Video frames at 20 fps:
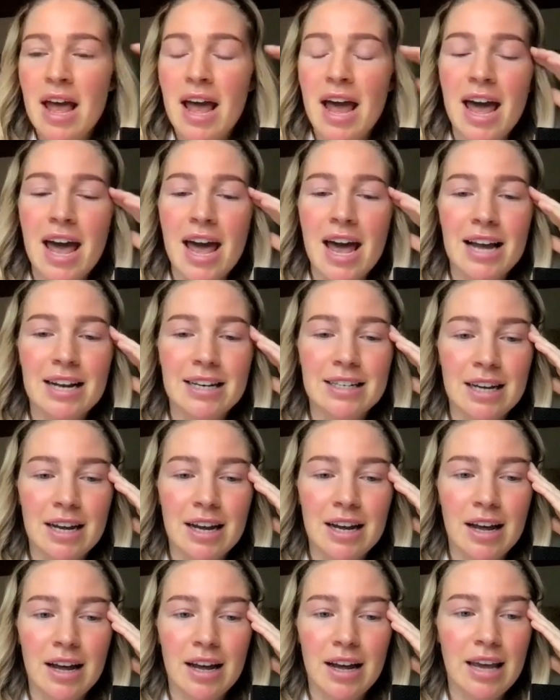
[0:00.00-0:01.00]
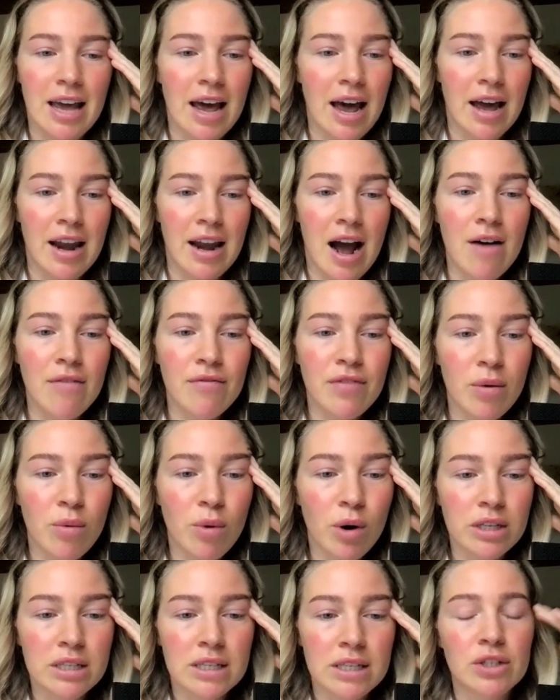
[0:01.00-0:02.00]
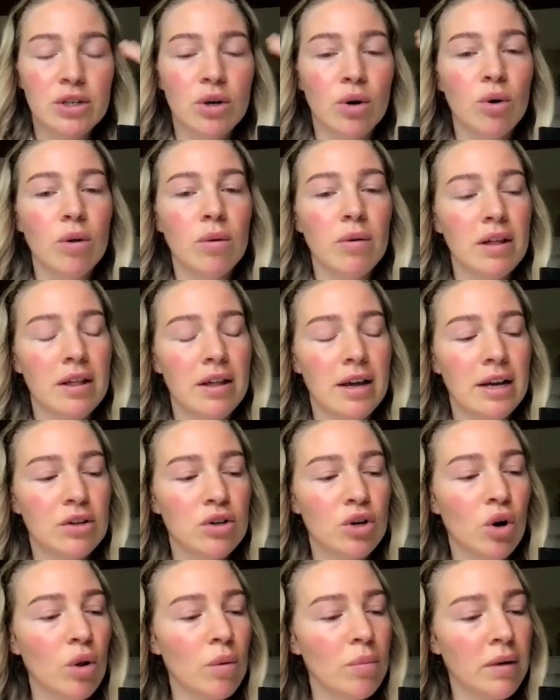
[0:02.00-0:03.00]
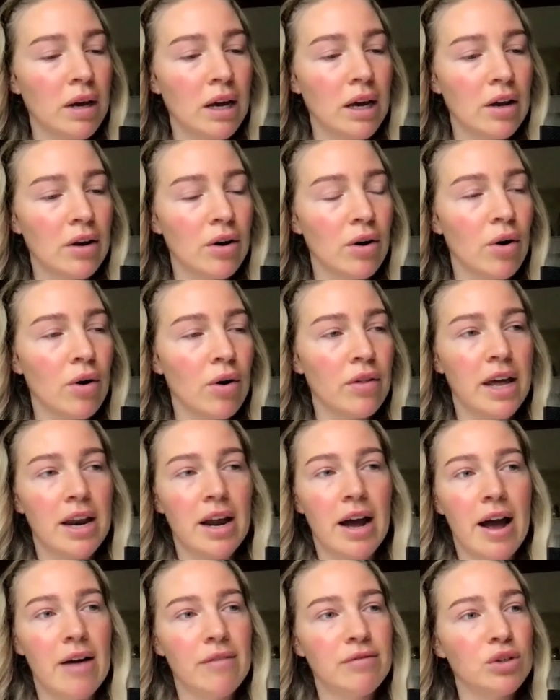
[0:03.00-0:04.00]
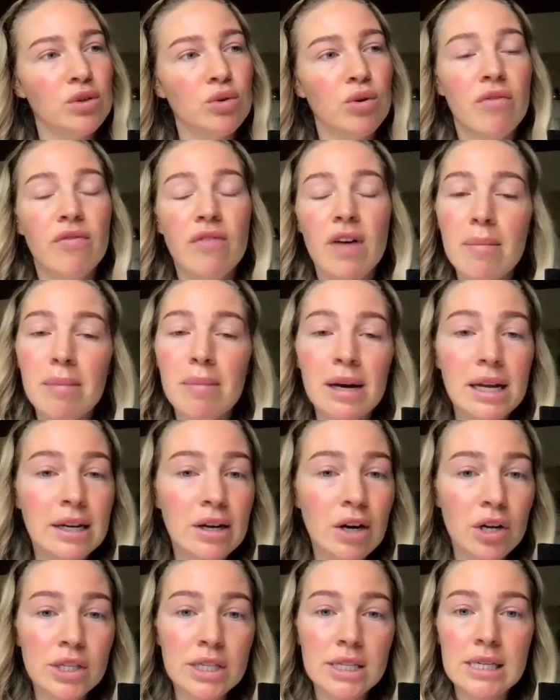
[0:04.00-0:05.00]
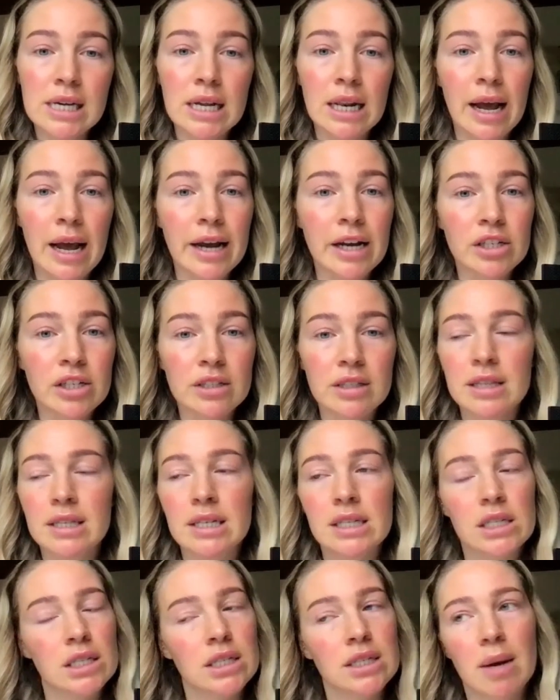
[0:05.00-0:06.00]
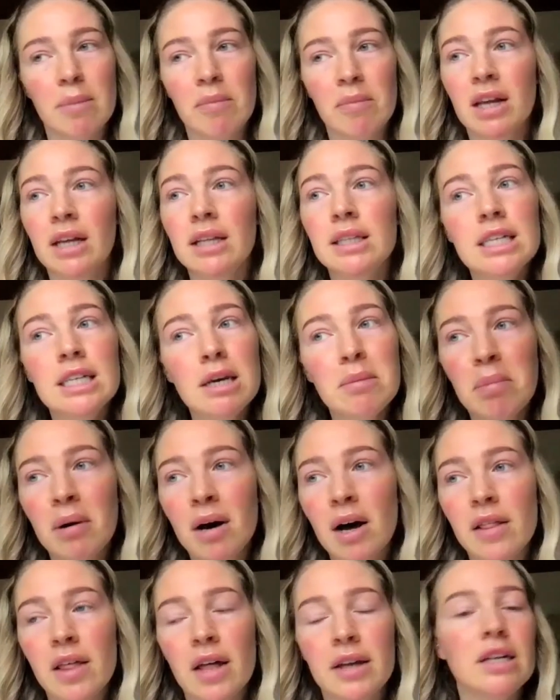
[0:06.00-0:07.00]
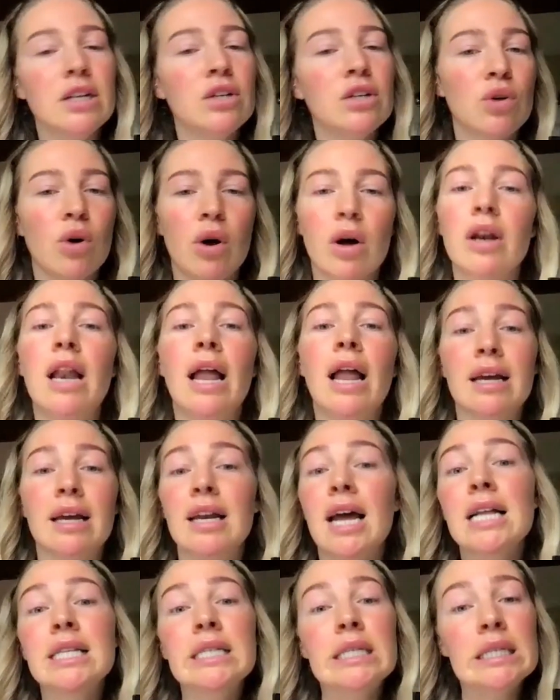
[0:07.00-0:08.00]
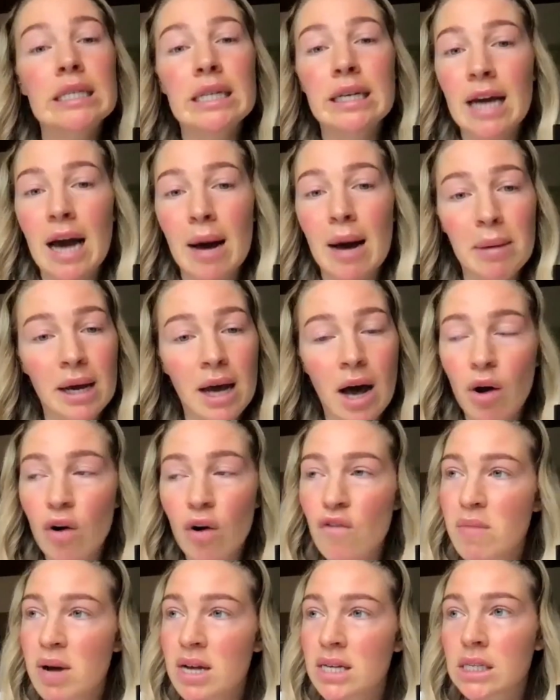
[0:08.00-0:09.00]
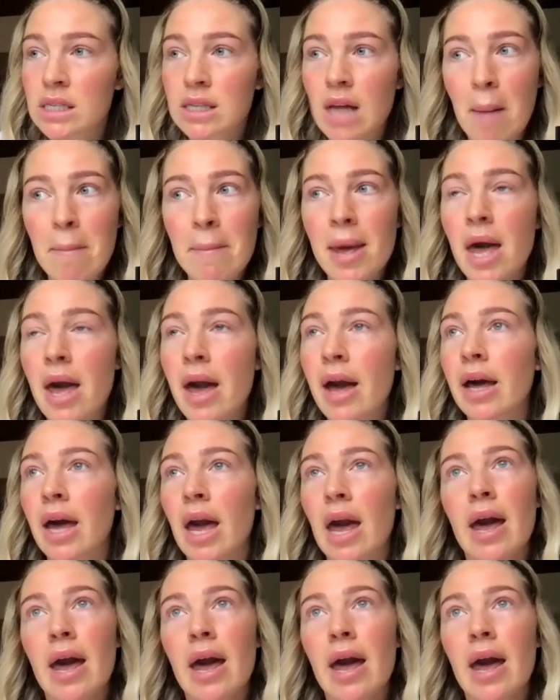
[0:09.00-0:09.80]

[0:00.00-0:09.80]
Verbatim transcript: And uh yeah, and afterwards I told he told me, you know, that I have to do a family constellation, that this is something deeper, that he saw like an entity coming out of my stomach.